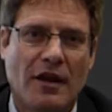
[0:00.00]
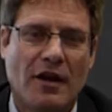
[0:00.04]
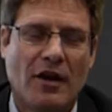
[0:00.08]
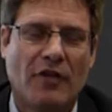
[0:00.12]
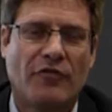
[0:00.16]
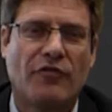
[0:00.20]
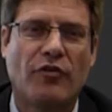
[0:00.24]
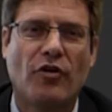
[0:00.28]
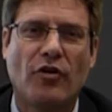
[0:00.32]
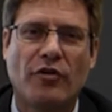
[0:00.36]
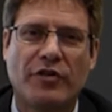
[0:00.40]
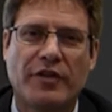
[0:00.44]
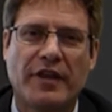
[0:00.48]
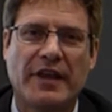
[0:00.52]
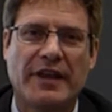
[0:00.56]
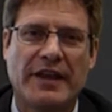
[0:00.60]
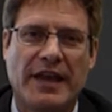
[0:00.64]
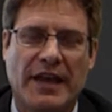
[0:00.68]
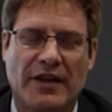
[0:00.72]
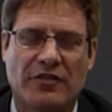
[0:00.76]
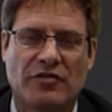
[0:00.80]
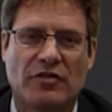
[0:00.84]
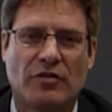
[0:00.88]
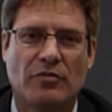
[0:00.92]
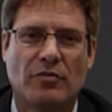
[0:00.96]
A fourth
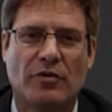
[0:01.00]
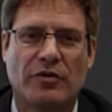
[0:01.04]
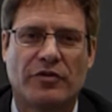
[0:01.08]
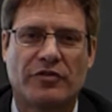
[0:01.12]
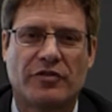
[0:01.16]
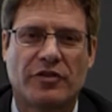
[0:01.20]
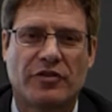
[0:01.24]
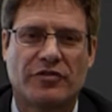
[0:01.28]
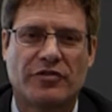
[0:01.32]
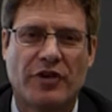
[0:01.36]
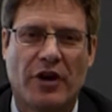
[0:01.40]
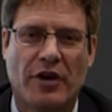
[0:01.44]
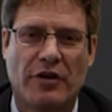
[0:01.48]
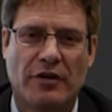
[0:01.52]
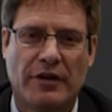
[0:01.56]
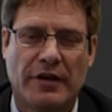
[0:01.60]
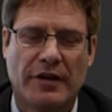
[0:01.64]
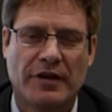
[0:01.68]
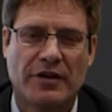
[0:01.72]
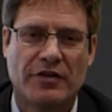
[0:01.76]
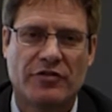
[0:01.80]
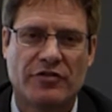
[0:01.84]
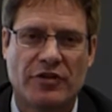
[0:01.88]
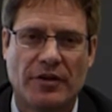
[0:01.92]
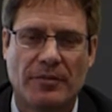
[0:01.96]
key action was to show
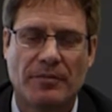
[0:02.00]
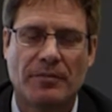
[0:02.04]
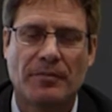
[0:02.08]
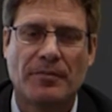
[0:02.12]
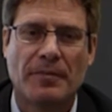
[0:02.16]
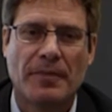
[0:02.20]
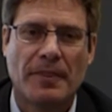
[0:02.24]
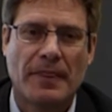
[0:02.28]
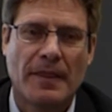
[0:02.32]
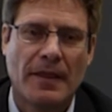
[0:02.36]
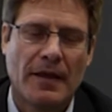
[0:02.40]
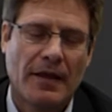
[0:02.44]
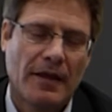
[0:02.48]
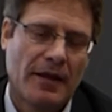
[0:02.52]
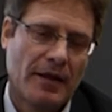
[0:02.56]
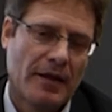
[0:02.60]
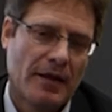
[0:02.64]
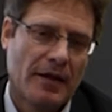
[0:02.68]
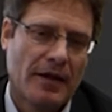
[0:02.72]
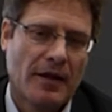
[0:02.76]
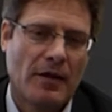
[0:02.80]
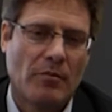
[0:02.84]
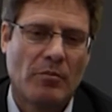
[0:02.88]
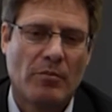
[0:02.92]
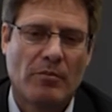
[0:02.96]
leadership.
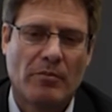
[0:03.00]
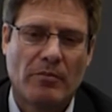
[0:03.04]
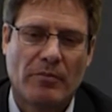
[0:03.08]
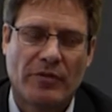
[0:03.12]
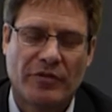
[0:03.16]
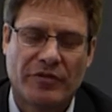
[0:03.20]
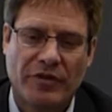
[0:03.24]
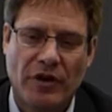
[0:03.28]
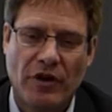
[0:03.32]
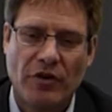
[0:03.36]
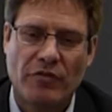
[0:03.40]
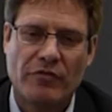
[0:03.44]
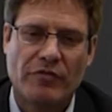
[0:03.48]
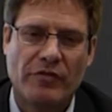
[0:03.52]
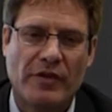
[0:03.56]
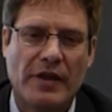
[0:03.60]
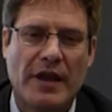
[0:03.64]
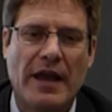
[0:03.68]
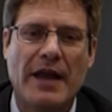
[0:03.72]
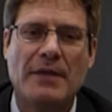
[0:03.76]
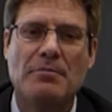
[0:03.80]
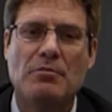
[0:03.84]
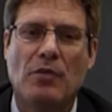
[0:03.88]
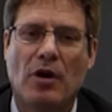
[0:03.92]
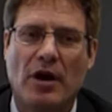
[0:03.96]
Myself
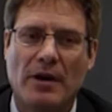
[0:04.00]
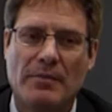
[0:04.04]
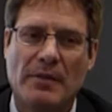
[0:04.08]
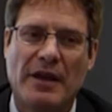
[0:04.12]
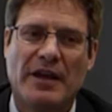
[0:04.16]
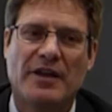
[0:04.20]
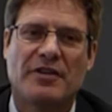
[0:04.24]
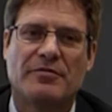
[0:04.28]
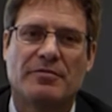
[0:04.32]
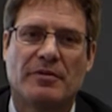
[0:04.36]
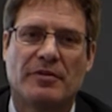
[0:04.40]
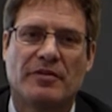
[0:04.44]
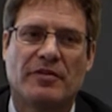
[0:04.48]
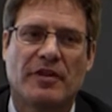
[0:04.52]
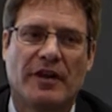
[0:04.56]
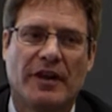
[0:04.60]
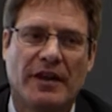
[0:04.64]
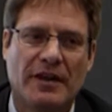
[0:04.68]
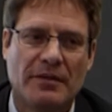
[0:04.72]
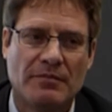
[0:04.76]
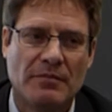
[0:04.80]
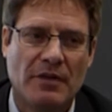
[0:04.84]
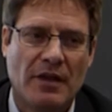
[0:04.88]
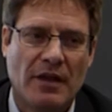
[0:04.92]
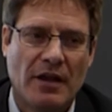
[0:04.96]
and my management
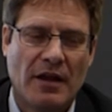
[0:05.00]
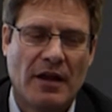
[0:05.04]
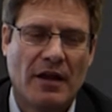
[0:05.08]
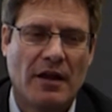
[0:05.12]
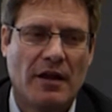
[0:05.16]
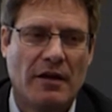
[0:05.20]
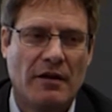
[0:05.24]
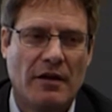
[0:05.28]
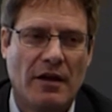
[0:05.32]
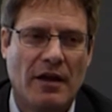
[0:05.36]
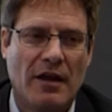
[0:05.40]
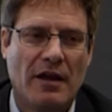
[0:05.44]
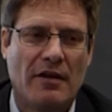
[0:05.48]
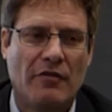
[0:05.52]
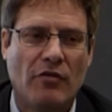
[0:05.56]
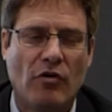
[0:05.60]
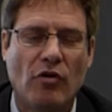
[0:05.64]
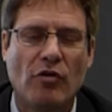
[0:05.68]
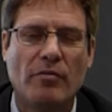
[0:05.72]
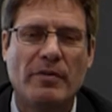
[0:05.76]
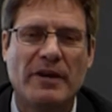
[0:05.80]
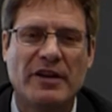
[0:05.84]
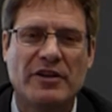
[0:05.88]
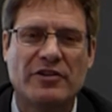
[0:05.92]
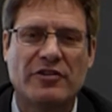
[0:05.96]
team have
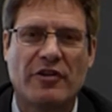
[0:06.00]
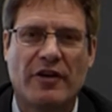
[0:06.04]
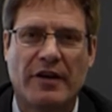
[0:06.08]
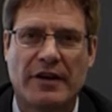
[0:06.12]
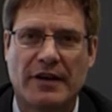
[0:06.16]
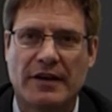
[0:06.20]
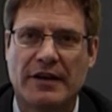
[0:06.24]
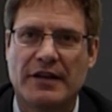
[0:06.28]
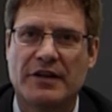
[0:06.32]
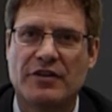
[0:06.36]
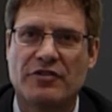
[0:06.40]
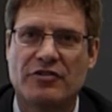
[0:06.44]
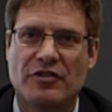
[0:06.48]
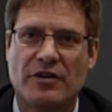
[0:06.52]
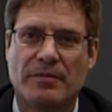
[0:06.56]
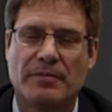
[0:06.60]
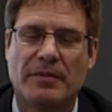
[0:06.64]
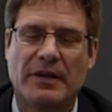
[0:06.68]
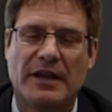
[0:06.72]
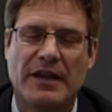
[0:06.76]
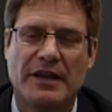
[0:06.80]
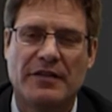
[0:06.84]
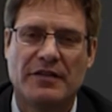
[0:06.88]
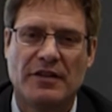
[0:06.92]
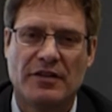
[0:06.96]
all been showing leadership
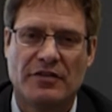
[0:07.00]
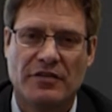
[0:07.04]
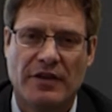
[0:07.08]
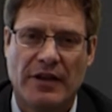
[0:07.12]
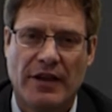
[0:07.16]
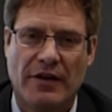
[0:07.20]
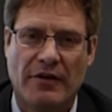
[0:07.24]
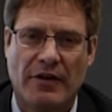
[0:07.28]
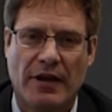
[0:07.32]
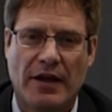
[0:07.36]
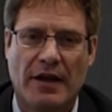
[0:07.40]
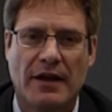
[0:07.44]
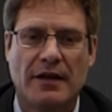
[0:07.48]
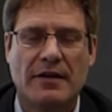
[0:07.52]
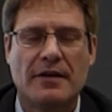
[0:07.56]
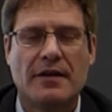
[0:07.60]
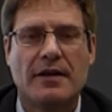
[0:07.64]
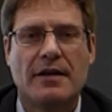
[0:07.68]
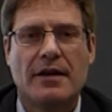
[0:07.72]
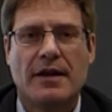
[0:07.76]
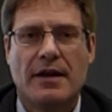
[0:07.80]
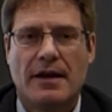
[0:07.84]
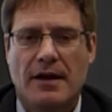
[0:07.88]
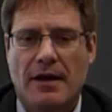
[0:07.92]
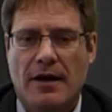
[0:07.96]
in this area.
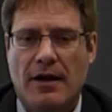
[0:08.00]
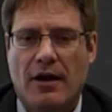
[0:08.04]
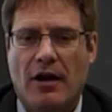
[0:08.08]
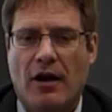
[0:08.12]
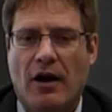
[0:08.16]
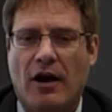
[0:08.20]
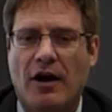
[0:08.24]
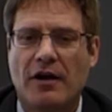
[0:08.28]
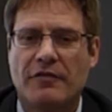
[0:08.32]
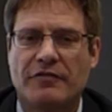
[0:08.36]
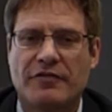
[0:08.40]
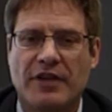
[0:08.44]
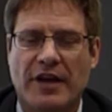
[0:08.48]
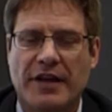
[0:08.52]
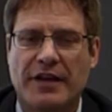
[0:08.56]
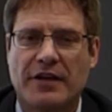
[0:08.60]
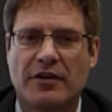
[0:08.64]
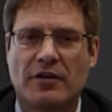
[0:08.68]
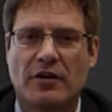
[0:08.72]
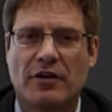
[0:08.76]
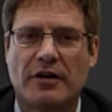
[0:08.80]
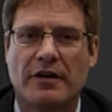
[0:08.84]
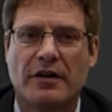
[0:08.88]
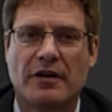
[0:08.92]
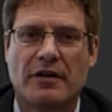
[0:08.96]
I've
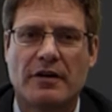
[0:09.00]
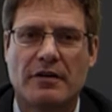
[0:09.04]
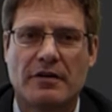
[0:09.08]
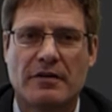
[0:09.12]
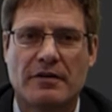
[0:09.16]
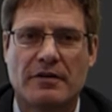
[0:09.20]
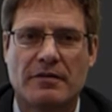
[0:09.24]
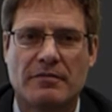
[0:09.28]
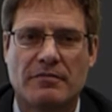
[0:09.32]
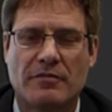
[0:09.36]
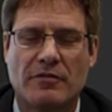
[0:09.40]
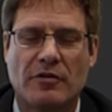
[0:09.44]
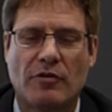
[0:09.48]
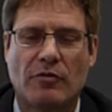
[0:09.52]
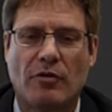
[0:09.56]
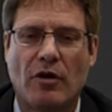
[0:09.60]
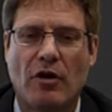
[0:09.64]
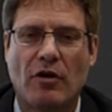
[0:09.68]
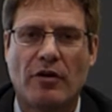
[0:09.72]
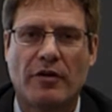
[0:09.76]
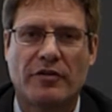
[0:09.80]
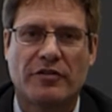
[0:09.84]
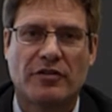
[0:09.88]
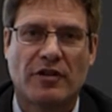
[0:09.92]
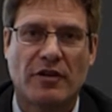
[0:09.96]
taken on the
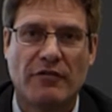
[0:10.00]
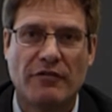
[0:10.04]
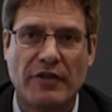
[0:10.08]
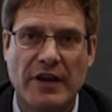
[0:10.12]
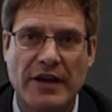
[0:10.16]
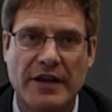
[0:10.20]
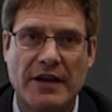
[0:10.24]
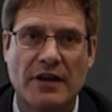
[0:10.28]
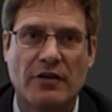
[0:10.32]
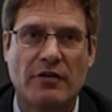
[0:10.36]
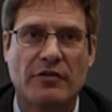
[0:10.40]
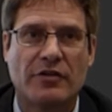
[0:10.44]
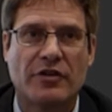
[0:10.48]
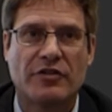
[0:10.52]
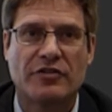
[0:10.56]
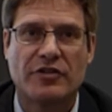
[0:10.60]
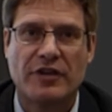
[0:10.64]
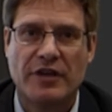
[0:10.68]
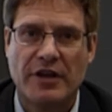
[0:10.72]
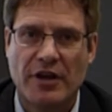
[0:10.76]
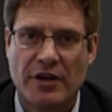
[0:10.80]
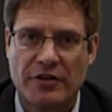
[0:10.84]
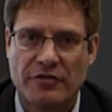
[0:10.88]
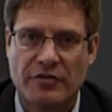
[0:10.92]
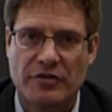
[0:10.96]
role as convener of the
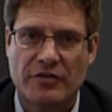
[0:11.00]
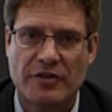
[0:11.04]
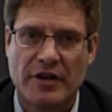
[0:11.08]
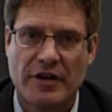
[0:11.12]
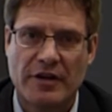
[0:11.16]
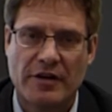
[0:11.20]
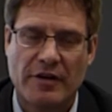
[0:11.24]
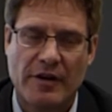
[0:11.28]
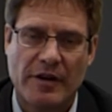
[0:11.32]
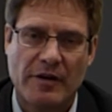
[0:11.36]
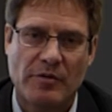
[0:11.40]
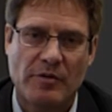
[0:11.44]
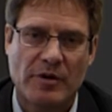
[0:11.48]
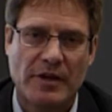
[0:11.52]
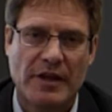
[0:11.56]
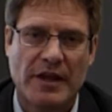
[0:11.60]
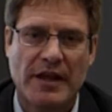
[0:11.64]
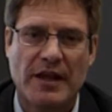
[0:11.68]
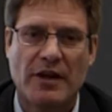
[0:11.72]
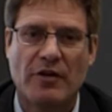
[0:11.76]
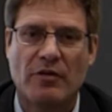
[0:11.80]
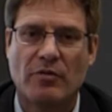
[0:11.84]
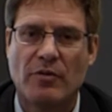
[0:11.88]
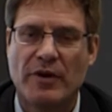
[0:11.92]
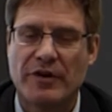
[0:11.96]
CEOs for Gender Equity
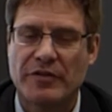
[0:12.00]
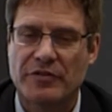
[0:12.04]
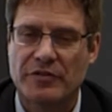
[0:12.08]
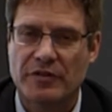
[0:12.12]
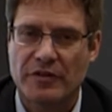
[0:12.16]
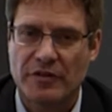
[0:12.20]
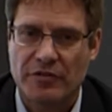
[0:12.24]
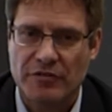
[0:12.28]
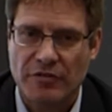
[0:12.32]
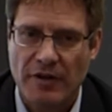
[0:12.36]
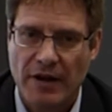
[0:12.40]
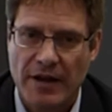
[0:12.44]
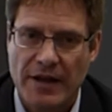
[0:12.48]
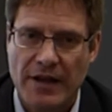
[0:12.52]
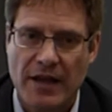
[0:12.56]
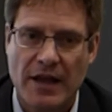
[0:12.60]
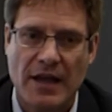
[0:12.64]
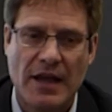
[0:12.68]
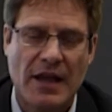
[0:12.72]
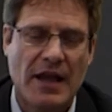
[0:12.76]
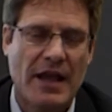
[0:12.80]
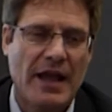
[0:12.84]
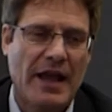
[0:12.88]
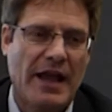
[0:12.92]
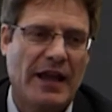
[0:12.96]
here in Western Australia
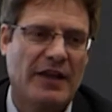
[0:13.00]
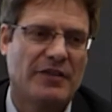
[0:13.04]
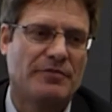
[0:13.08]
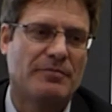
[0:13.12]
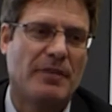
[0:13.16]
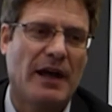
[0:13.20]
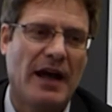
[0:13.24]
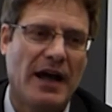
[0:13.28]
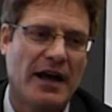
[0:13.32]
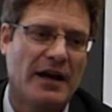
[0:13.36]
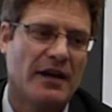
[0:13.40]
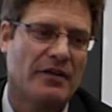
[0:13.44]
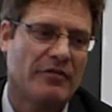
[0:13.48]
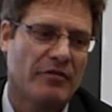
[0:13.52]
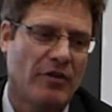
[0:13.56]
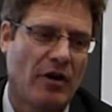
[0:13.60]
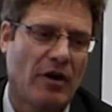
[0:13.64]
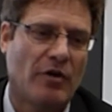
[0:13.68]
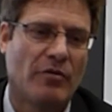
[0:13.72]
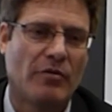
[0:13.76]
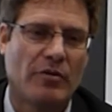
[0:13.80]
as part of